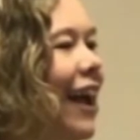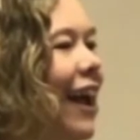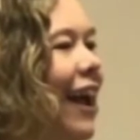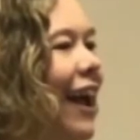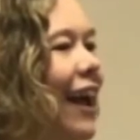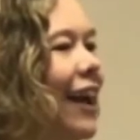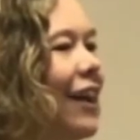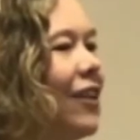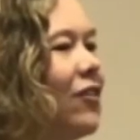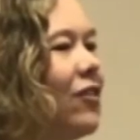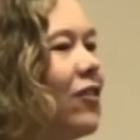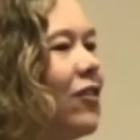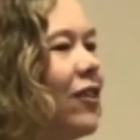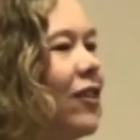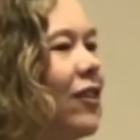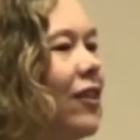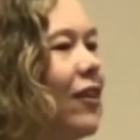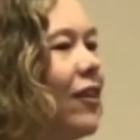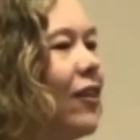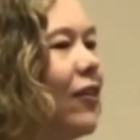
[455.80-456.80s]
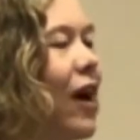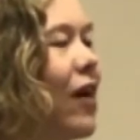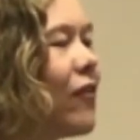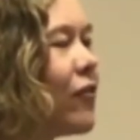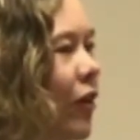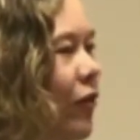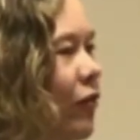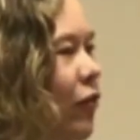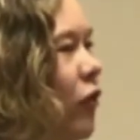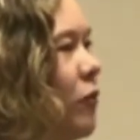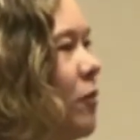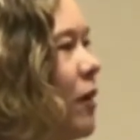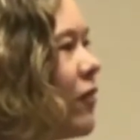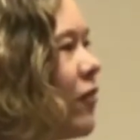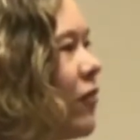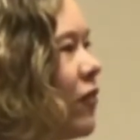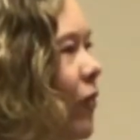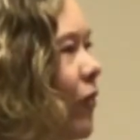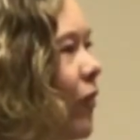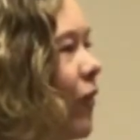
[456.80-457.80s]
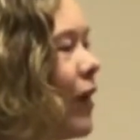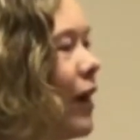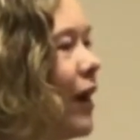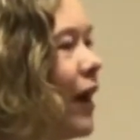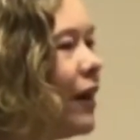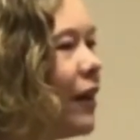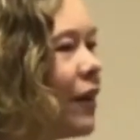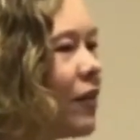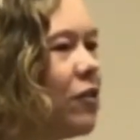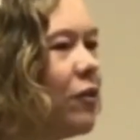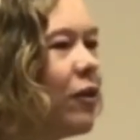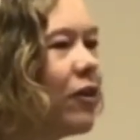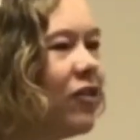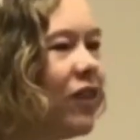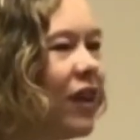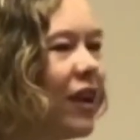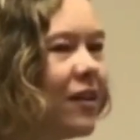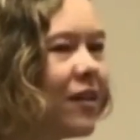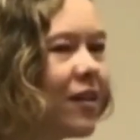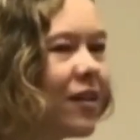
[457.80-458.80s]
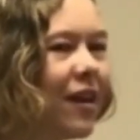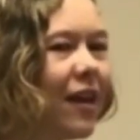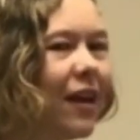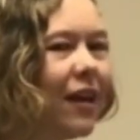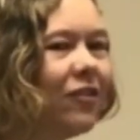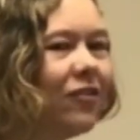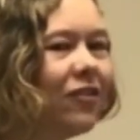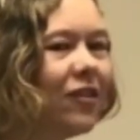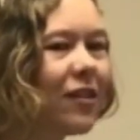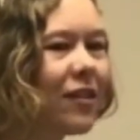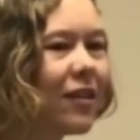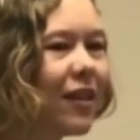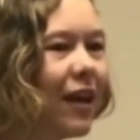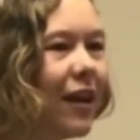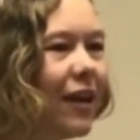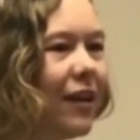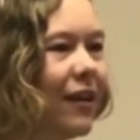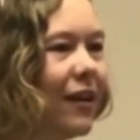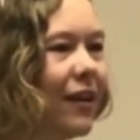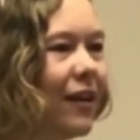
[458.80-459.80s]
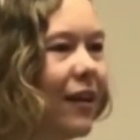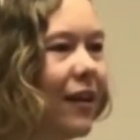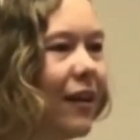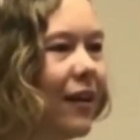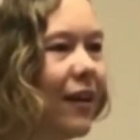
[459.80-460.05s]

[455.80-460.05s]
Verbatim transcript: And after I told my story, I listened to what she had to say, and she said,